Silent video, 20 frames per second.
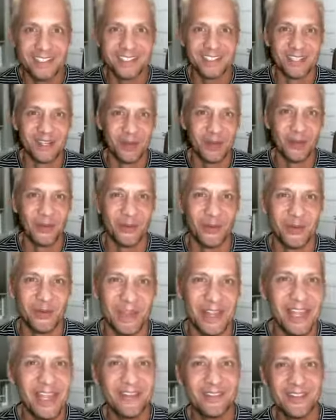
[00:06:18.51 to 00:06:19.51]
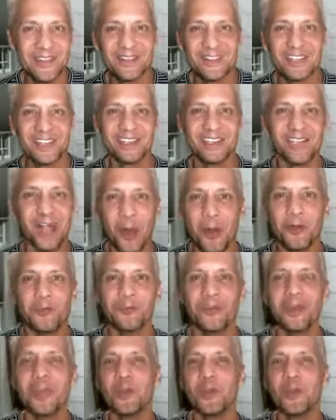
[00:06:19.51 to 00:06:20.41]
So we have to love